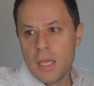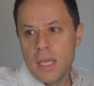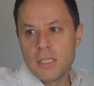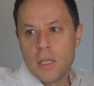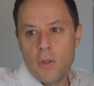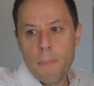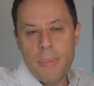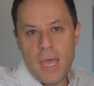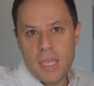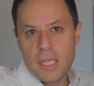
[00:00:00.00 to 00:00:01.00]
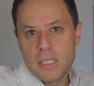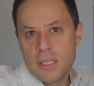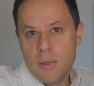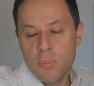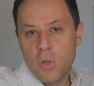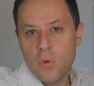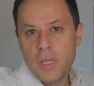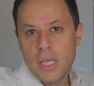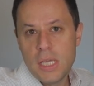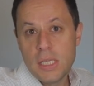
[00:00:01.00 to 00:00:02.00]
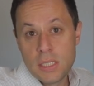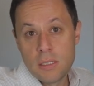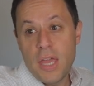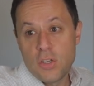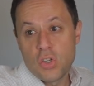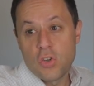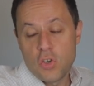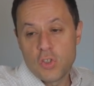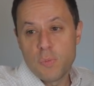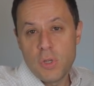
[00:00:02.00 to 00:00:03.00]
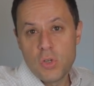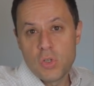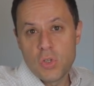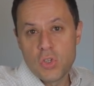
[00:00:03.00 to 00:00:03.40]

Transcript: is going back into the employee's pension contribution.